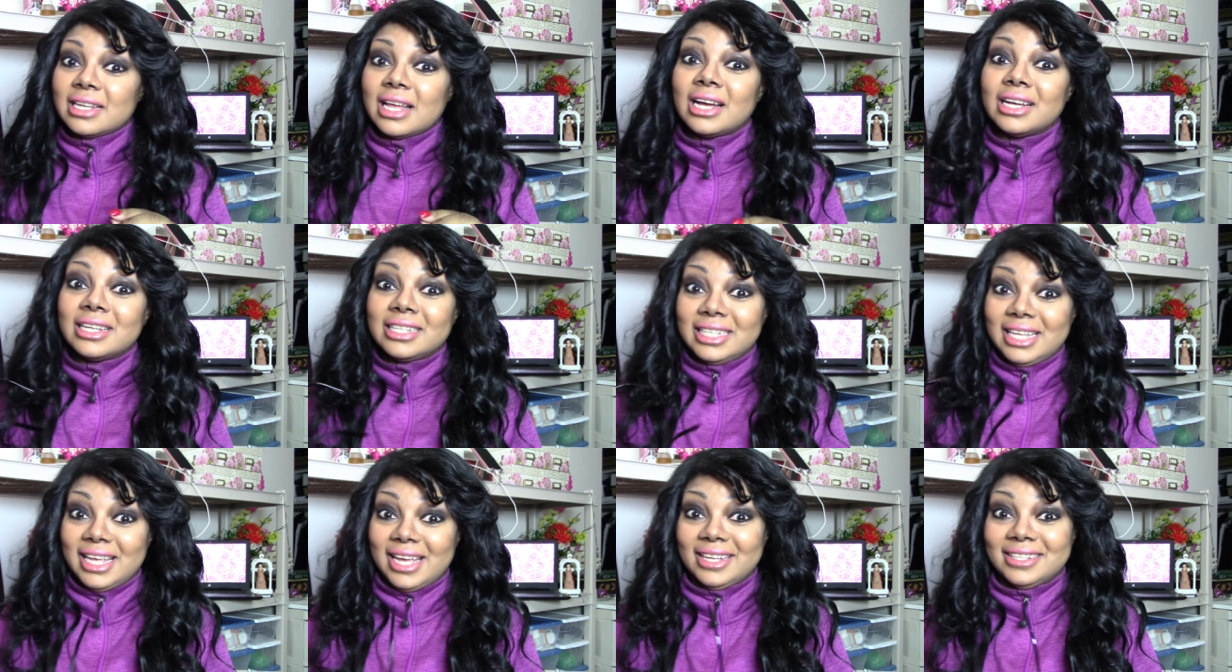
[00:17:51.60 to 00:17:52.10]

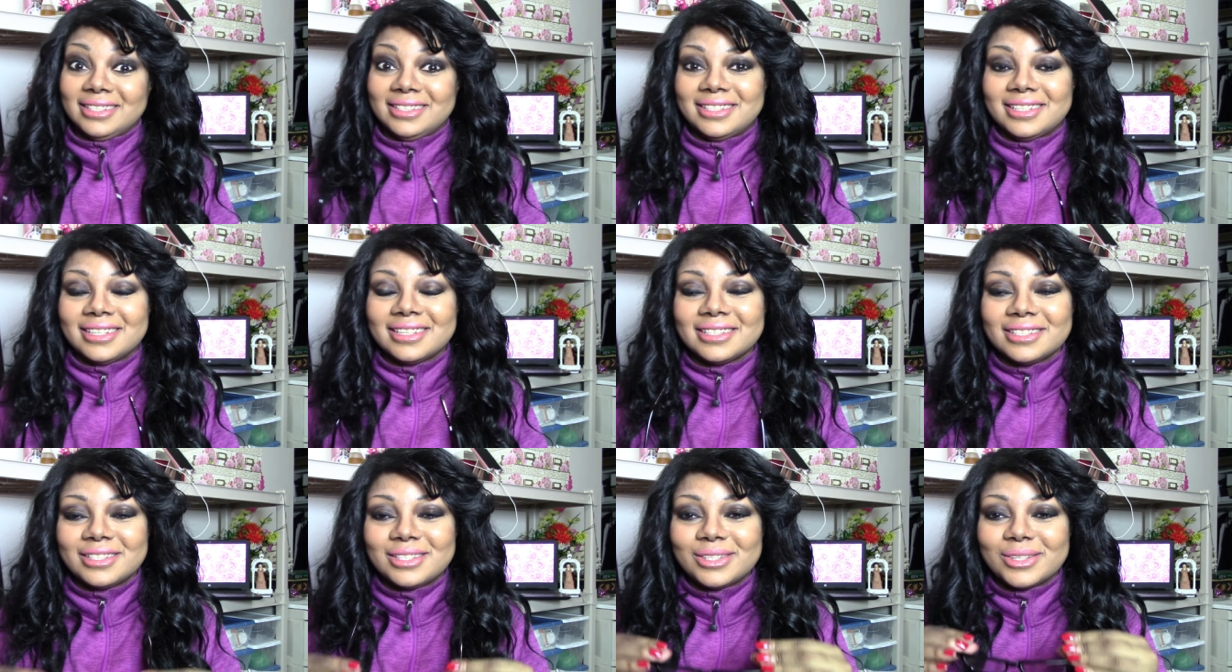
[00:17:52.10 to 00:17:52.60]
not
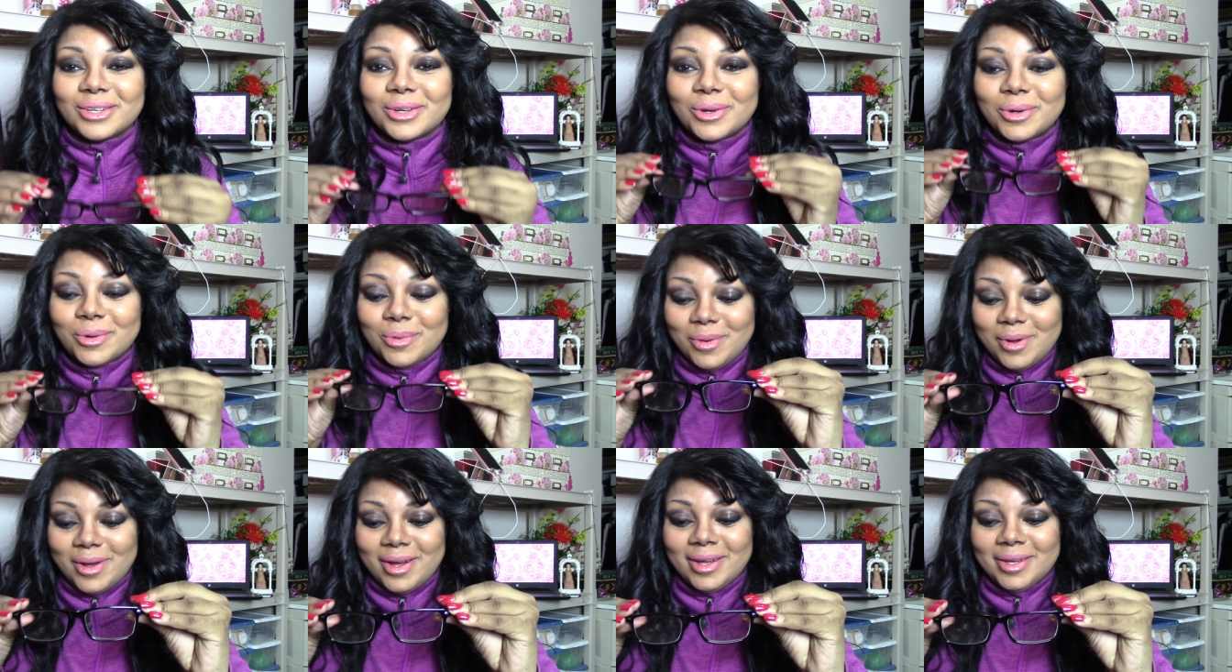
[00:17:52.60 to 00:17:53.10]
yet.
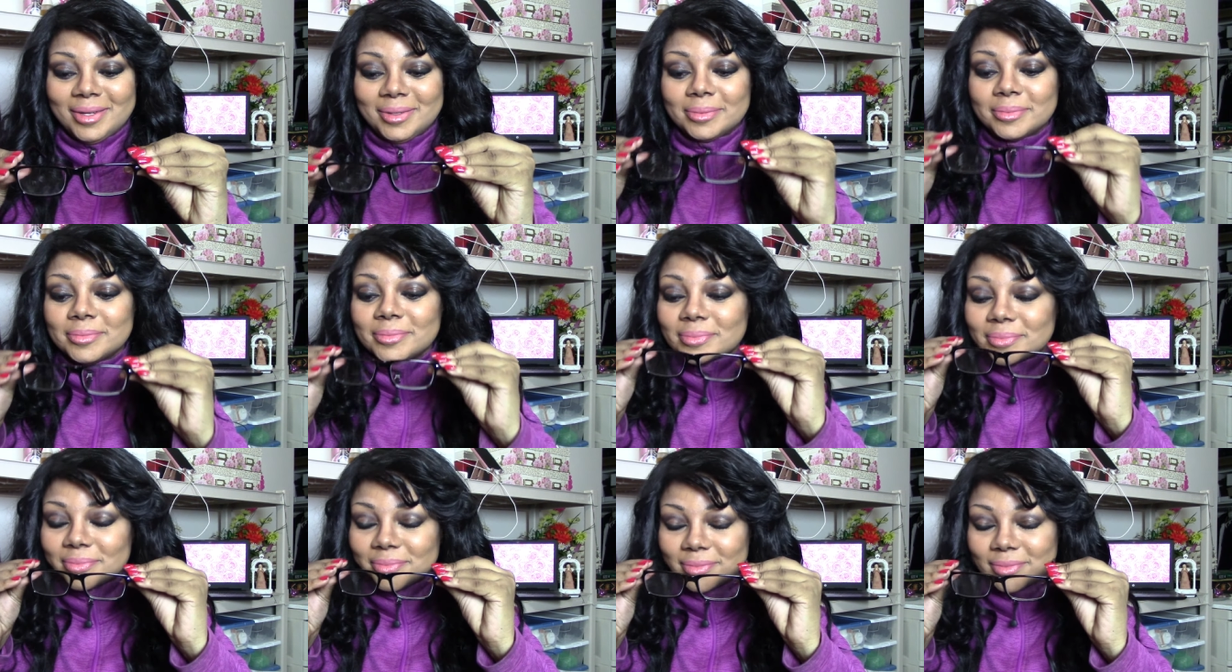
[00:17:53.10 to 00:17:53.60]
So, uh,
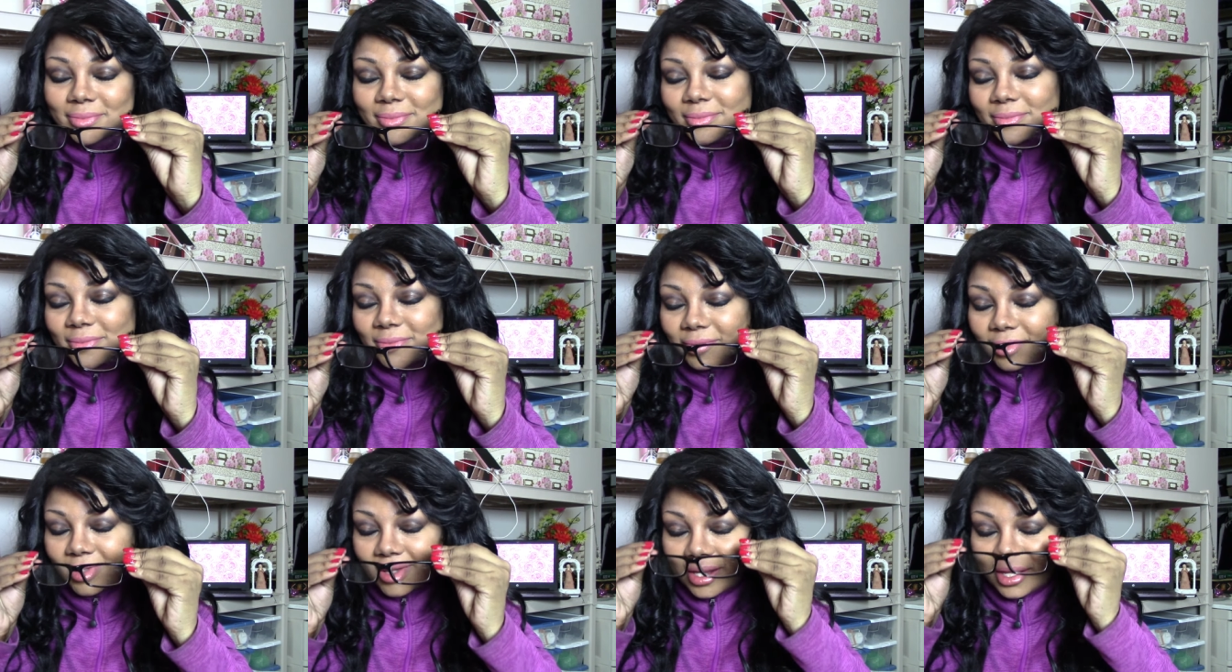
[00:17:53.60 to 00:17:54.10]

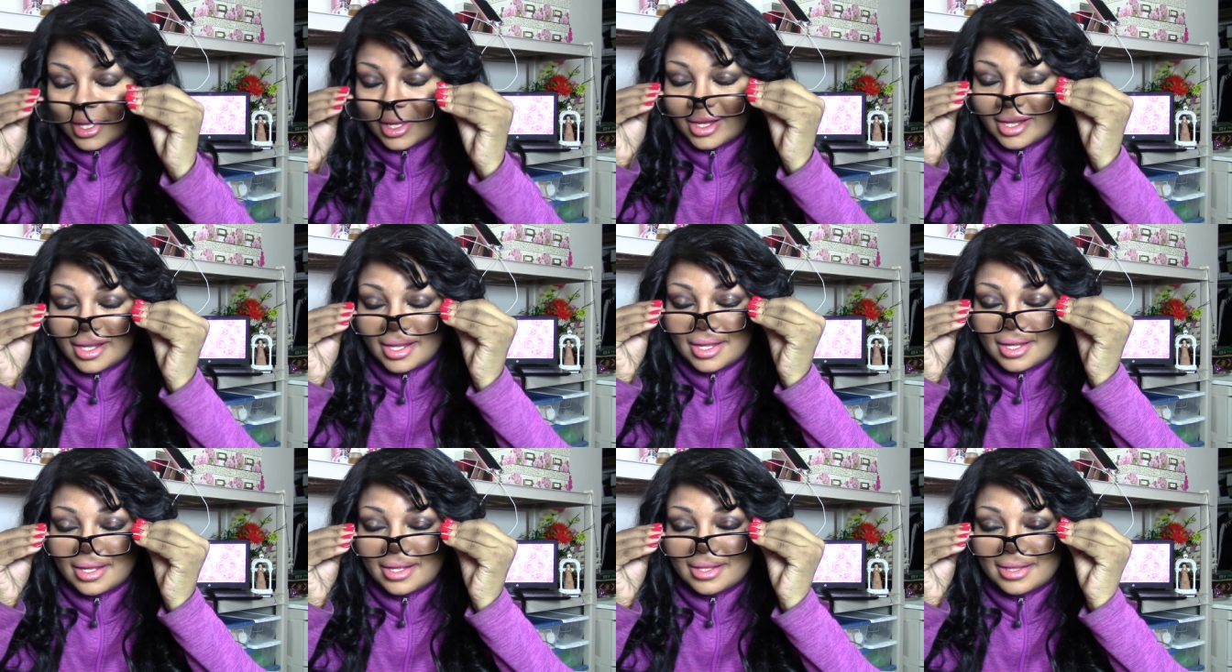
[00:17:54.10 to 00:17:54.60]

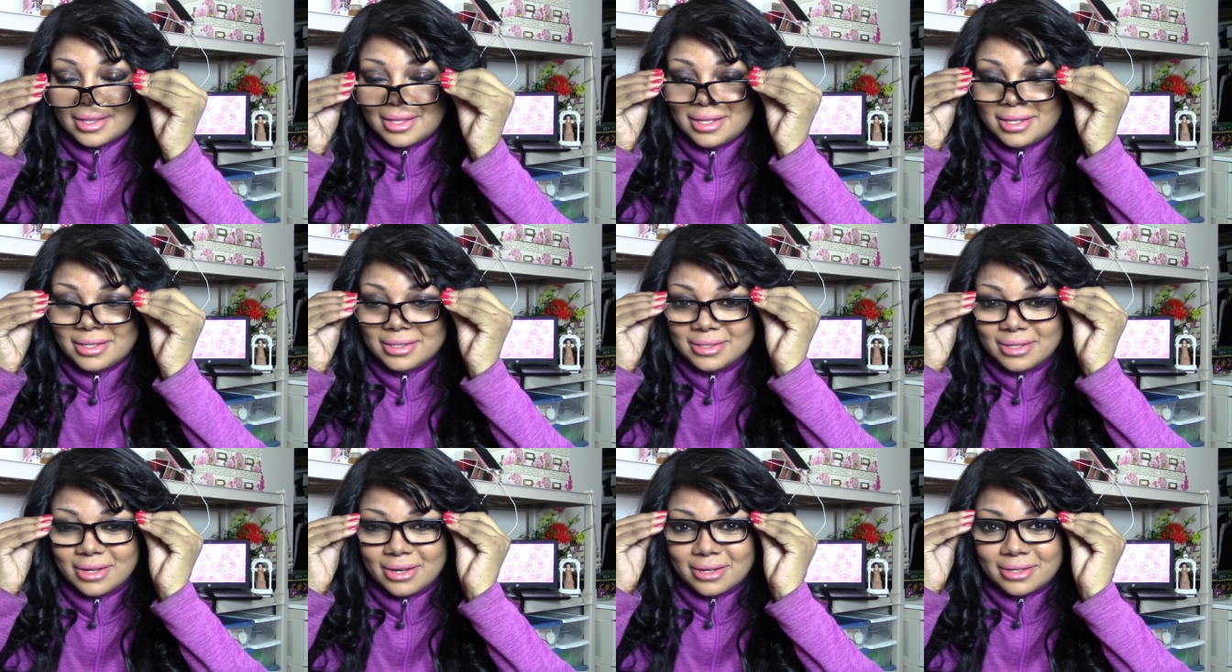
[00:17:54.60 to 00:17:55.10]

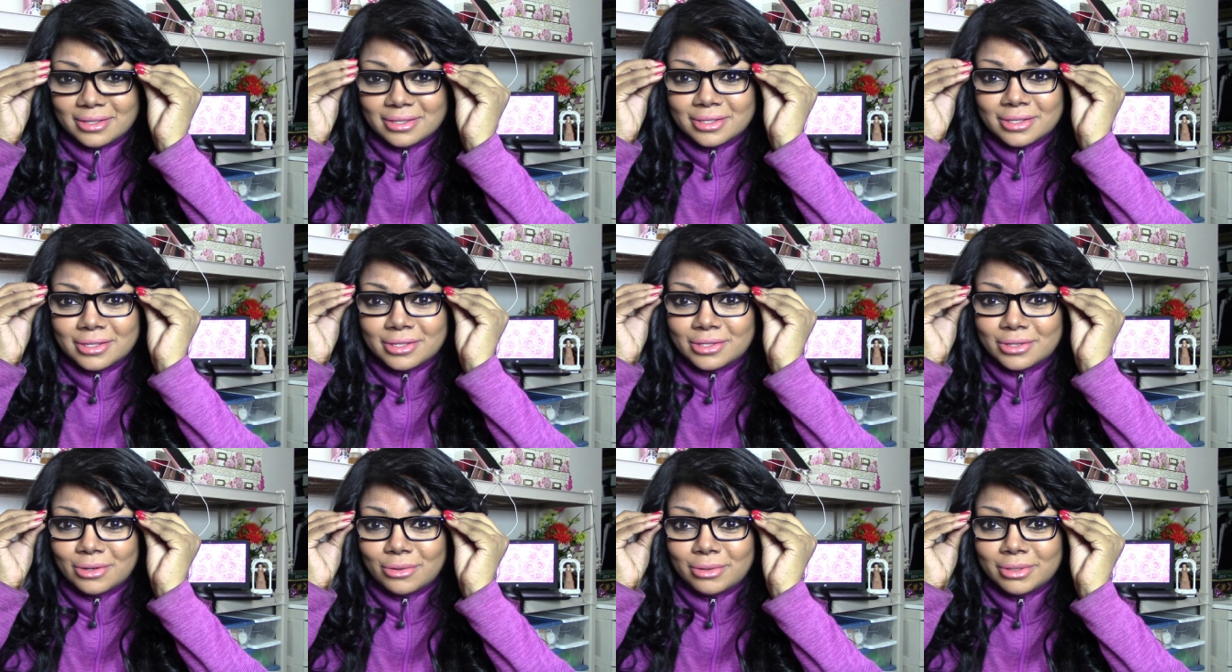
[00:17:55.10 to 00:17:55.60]
these are
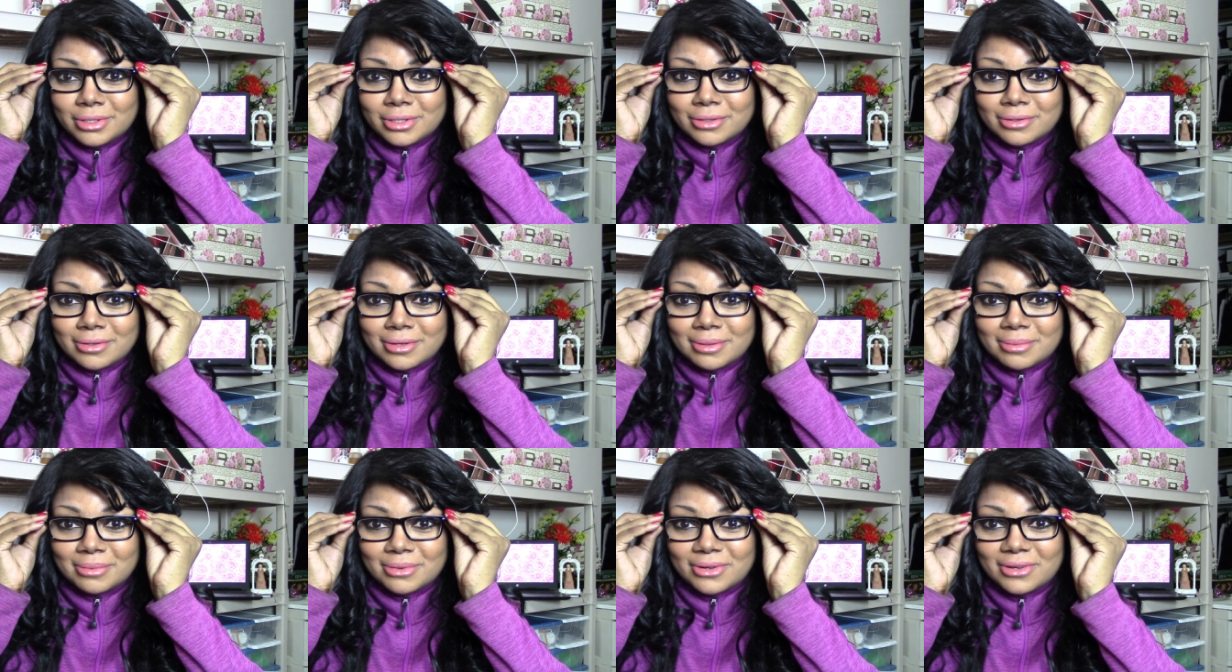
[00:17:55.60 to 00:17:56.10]
so
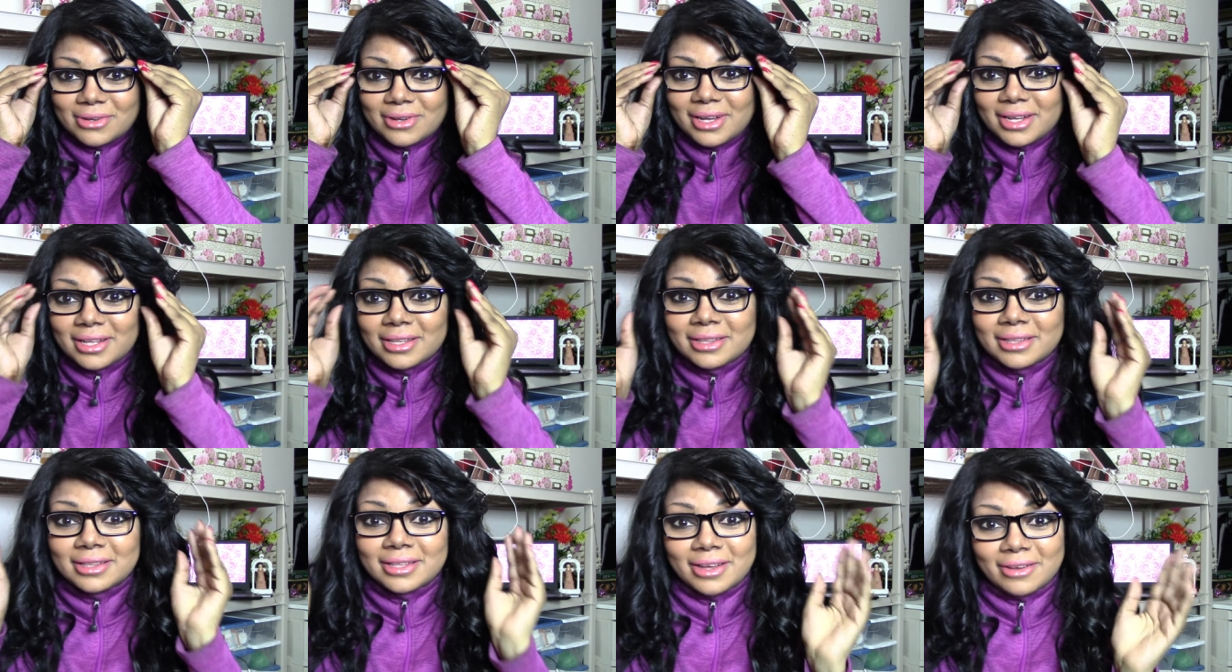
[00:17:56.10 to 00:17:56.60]
adorable.
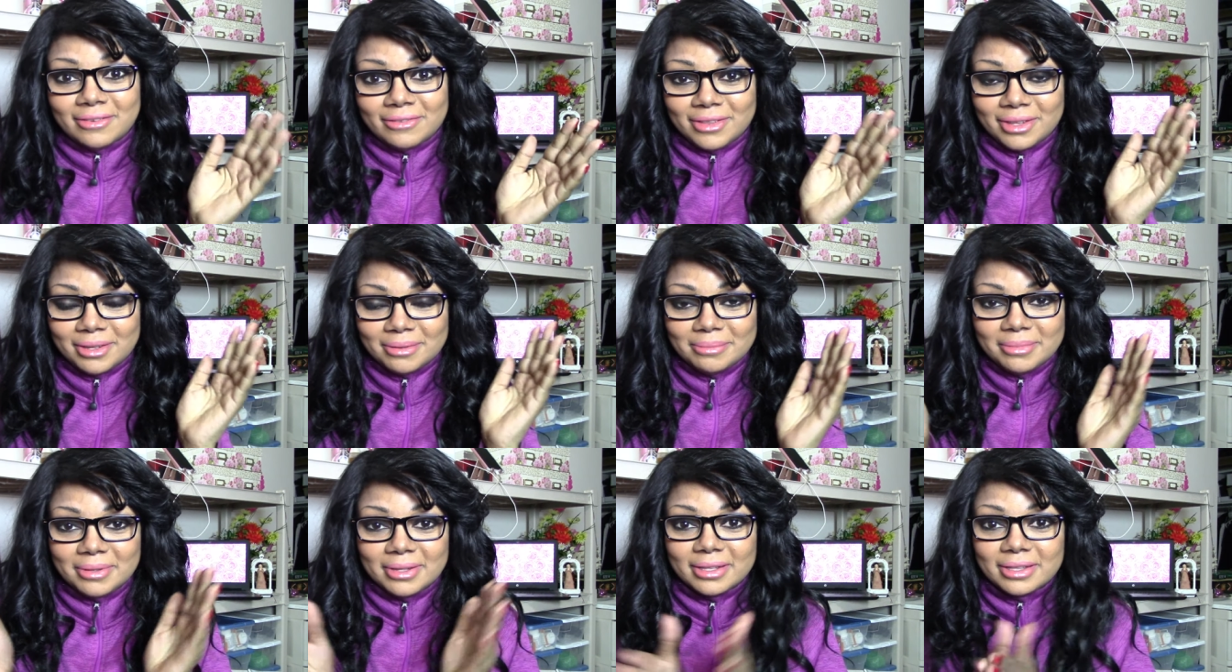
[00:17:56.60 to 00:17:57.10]
I love
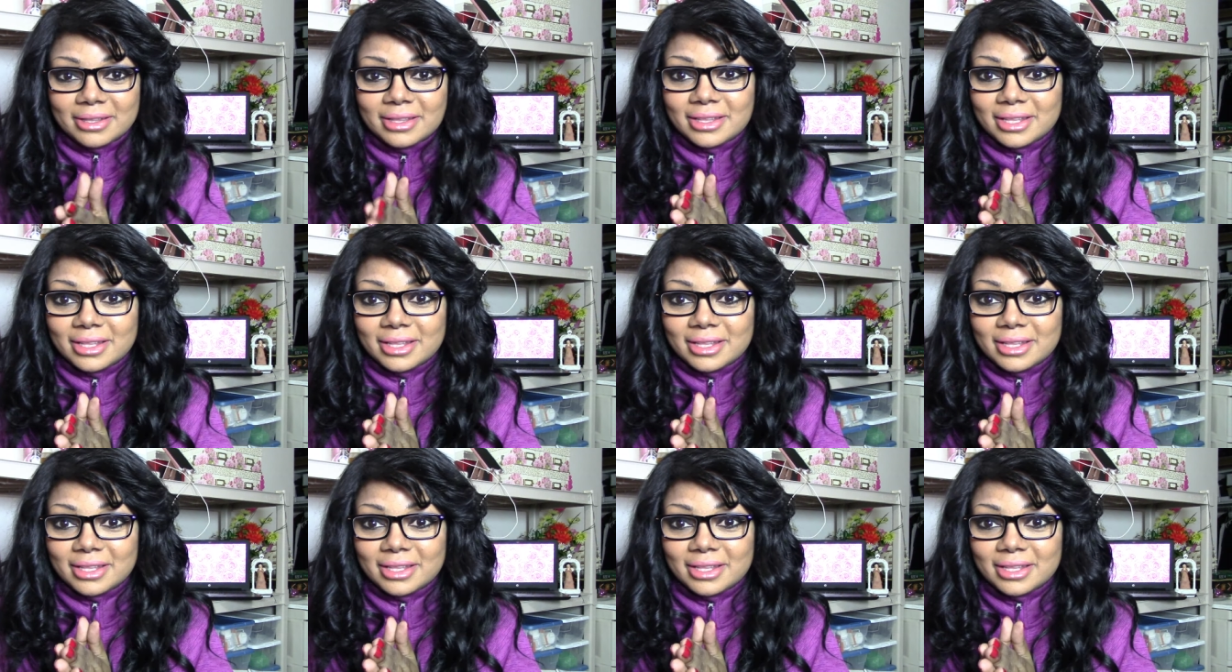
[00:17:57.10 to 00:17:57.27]
them.